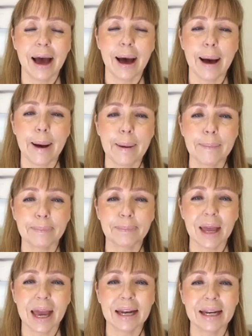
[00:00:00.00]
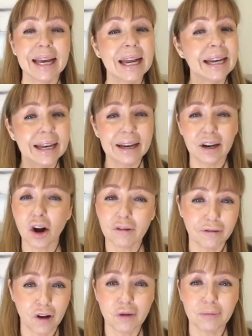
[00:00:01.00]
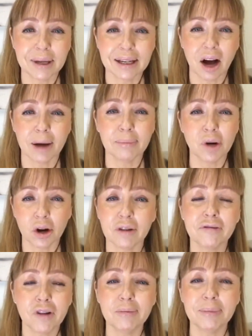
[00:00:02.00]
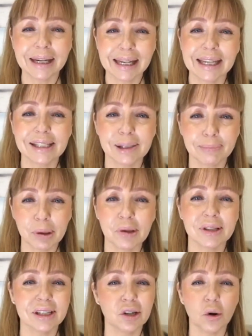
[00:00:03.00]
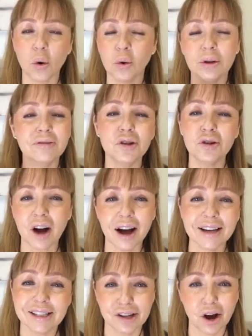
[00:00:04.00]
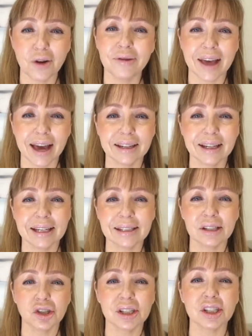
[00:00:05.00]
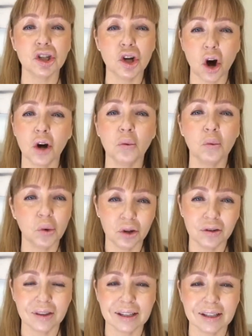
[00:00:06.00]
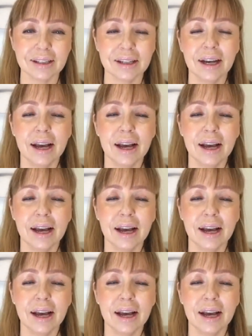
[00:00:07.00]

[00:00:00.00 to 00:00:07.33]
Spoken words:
And again, not foaming. I'm not a foaming cleanser person, and all of you guys know that. It's just not worth it.